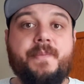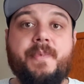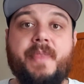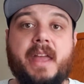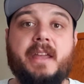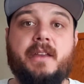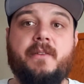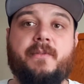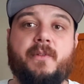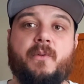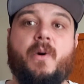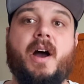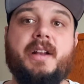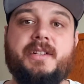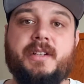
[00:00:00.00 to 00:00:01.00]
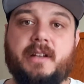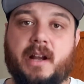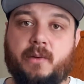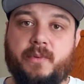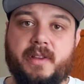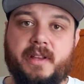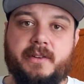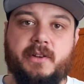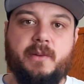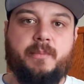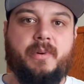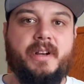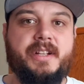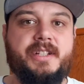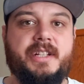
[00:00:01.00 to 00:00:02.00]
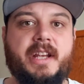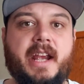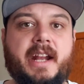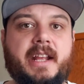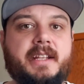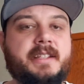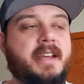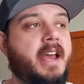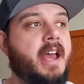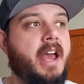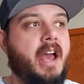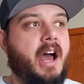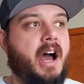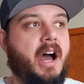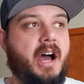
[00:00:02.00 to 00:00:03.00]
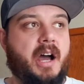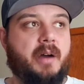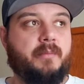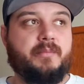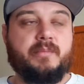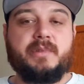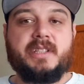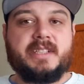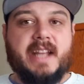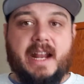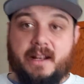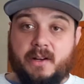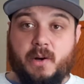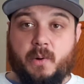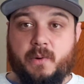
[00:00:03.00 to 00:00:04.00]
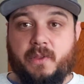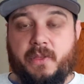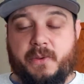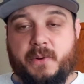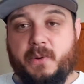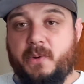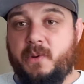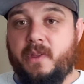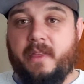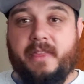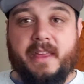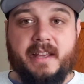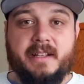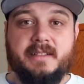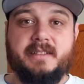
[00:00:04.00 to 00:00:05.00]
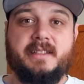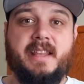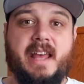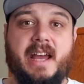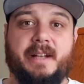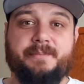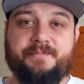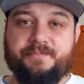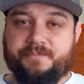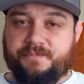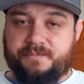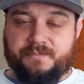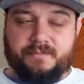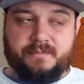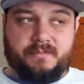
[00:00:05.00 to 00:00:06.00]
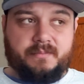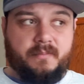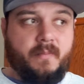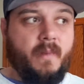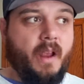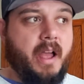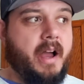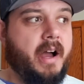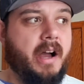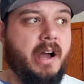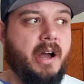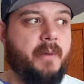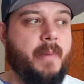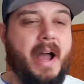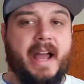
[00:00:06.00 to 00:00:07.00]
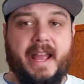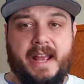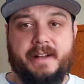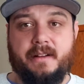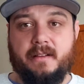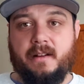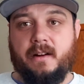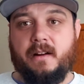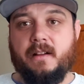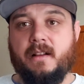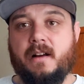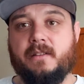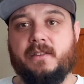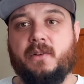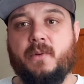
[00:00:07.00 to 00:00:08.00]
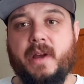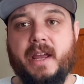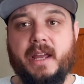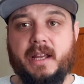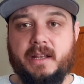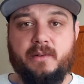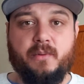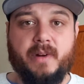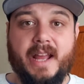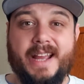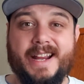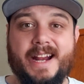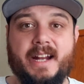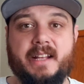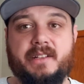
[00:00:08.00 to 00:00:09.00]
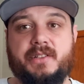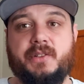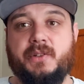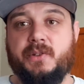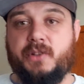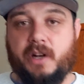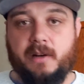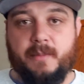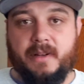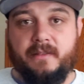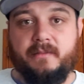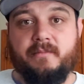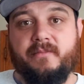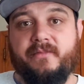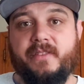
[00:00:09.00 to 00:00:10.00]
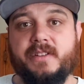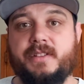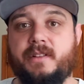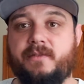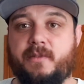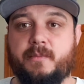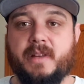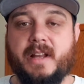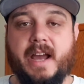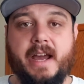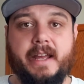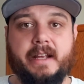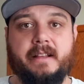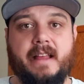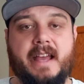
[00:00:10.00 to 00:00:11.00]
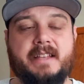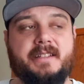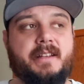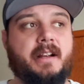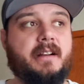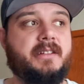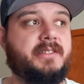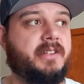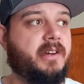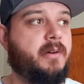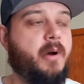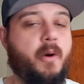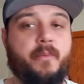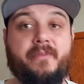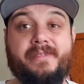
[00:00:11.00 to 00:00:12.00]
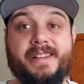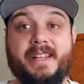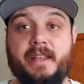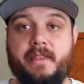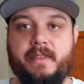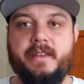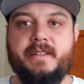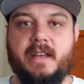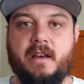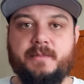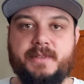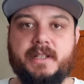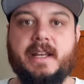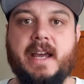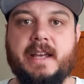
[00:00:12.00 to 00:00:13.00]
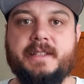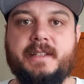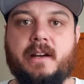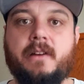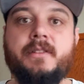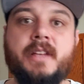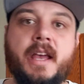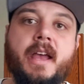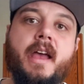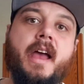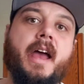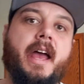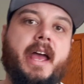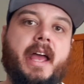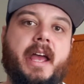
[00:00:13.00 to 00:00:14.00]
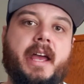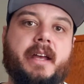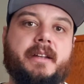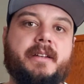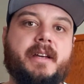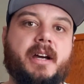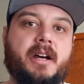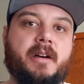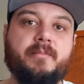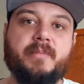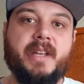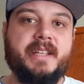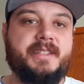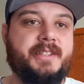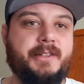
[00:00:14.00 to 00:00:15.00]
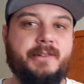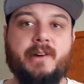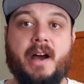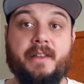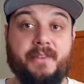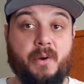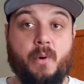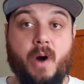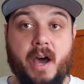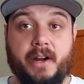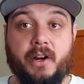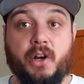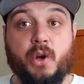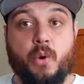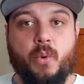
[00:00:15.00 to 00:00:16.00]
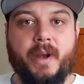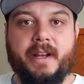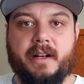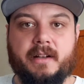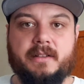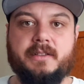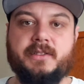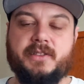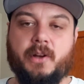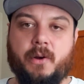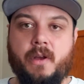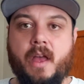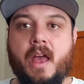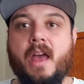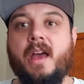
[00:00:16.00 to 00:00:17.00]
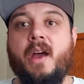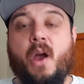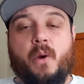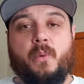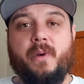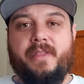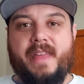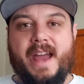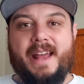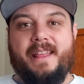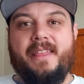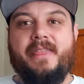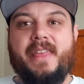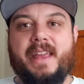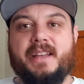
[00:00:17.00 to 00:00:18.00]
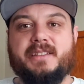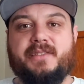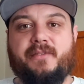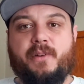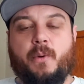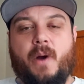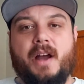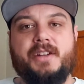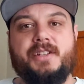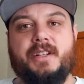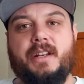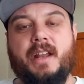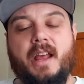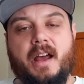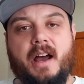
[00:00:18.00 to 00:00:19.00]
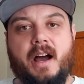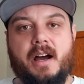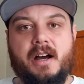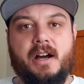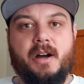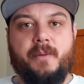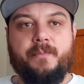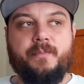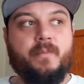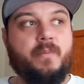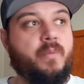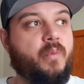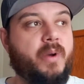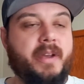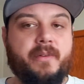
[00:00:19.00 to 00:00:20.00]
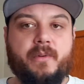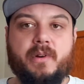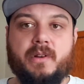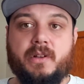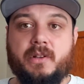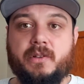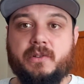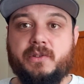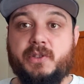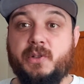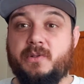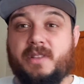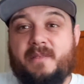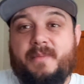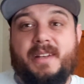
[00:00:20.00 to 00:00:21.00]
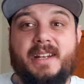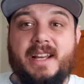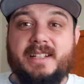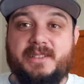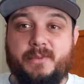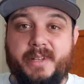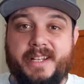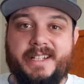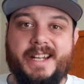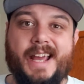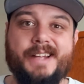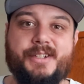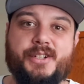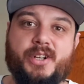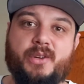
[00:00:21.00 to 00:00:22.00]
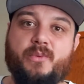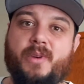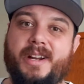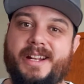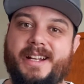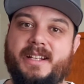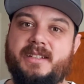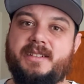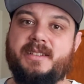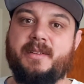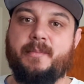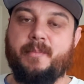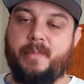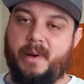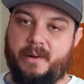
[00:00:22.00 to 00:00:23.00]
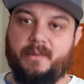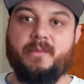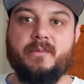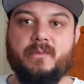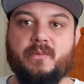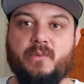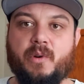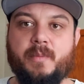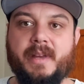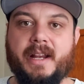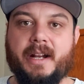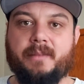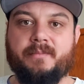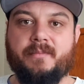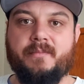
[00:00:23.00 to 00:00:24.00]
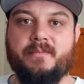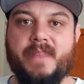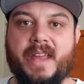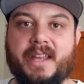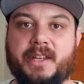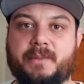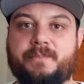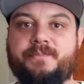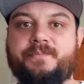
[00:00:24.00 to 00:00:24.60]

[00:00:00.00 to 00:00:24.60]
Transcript: thank you for watching. I really do appreciate it. Just kind of going through the things that I had to learn along the way when I got into tournament fishing from the kayak last year. So hopefully this helps you guys out and gets you on the water quicker. So with that, thanks for watching. We will do something next week. Not sure what it is, but we'll be here. Thank you.